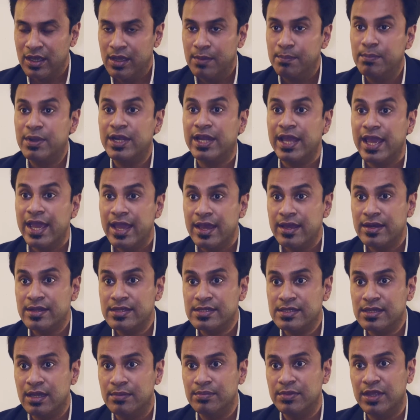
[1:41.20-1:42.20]
But hair is
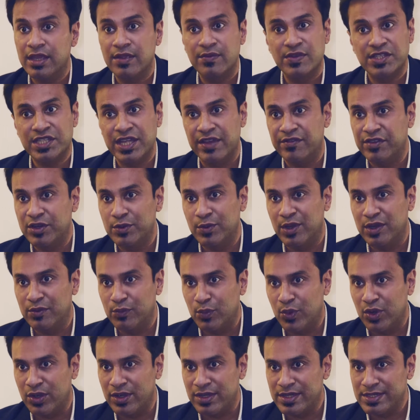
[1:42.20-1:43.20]
something which everyone
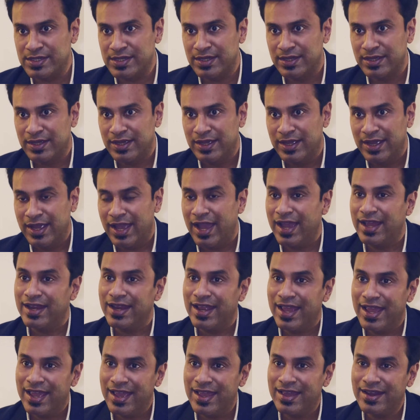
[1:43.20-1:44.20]
wants. And
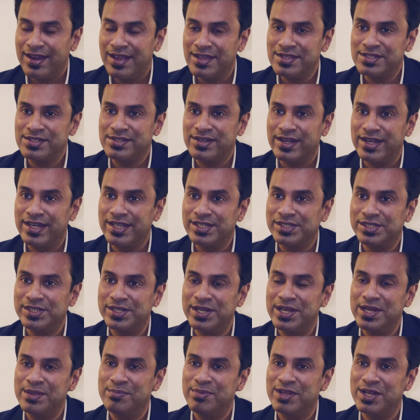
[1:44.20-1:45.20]
hair has
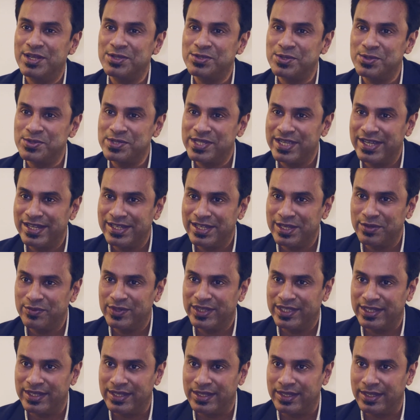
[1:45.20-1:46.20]
traditionally been associated with
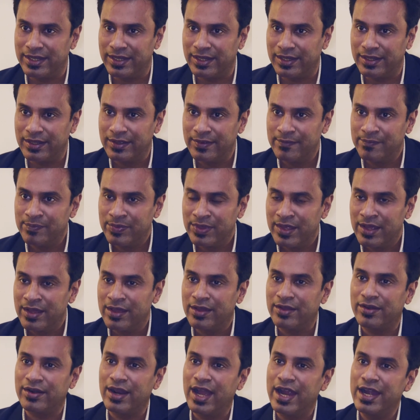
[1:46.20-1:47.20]
India.
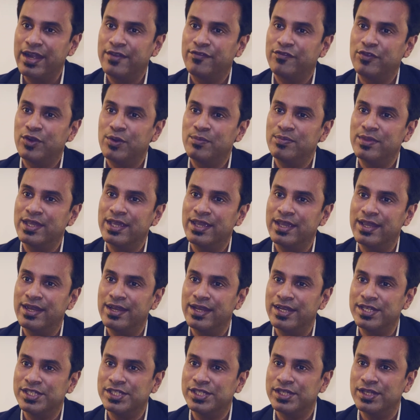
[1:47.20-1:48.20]
Right from the
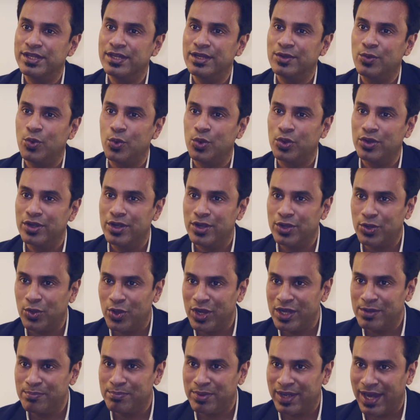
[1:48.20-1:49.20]
initial coconut
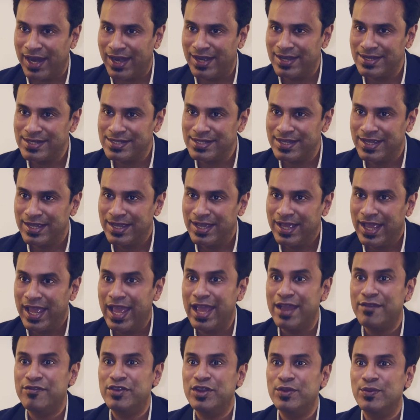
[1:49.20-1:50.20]
oil brands,
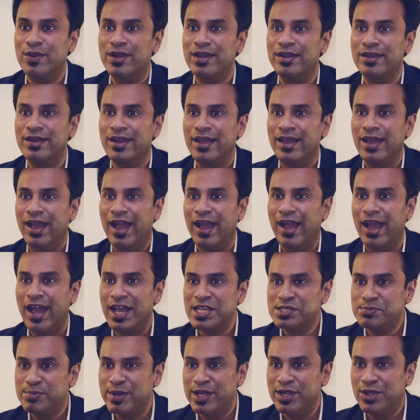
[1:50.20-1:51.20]
everyone
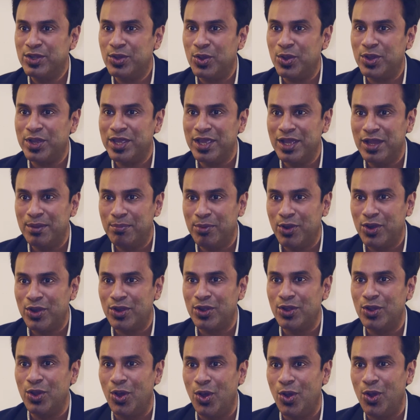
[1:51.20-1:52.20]
has been talking about
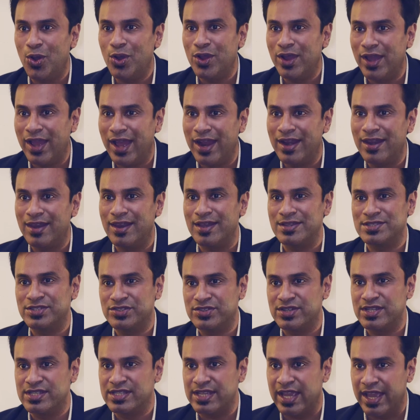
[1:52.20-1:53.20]
long and
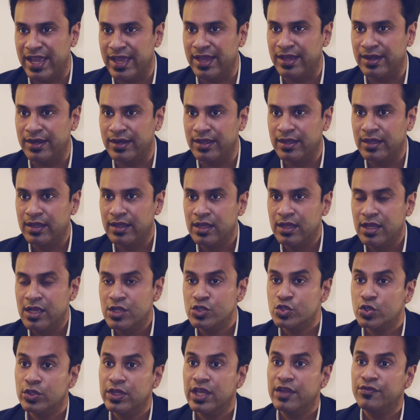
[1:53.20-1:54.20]
lustrous hair.
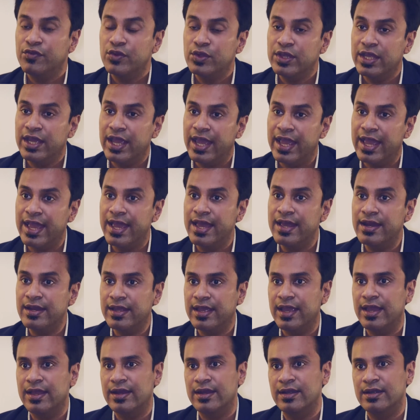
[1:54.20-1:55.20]
So therefore, the hair
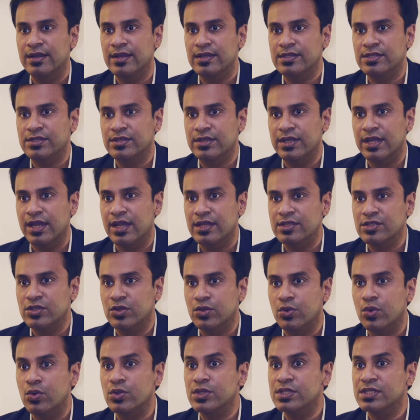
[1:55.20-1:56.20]
care industry has
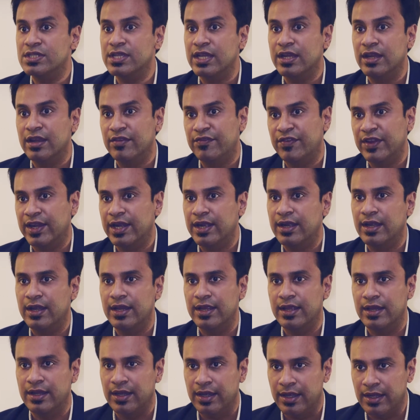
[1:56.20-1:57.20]
grown
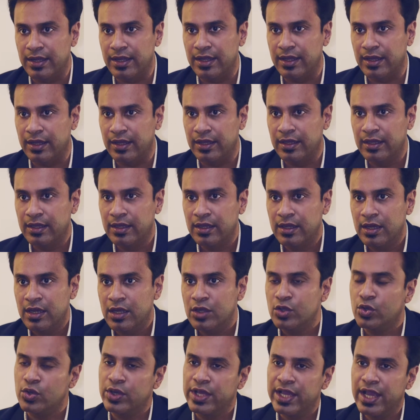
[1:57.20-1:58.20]
significantly in India.
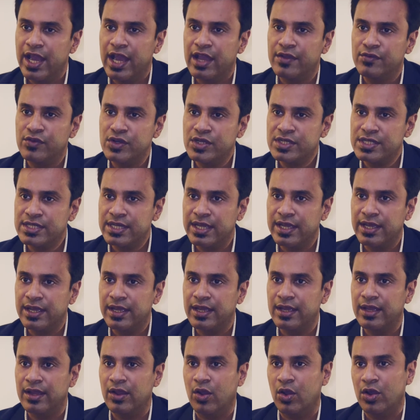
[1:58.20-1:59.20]
Today, I would
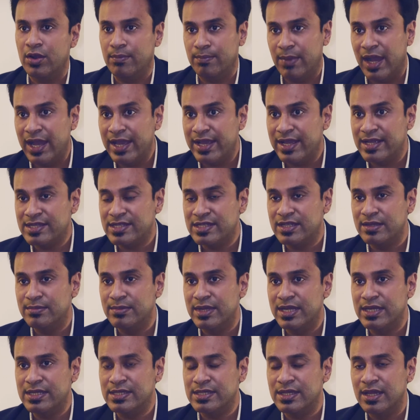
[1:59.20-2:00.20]
say on my
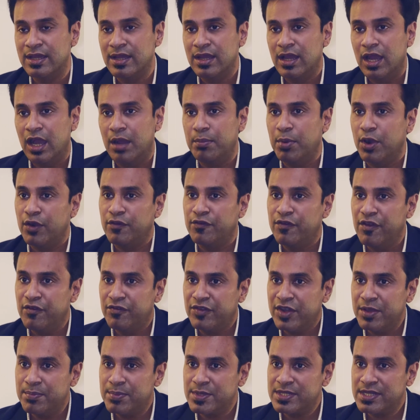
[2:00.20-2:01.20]
estimates, about
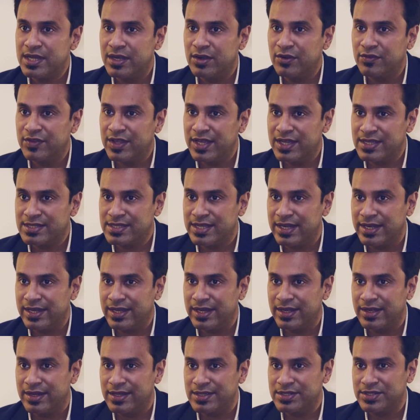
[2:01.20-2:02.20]
50% of the aesthetic
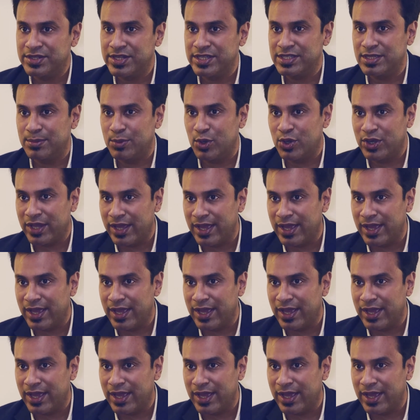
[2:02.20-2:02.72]
industry is about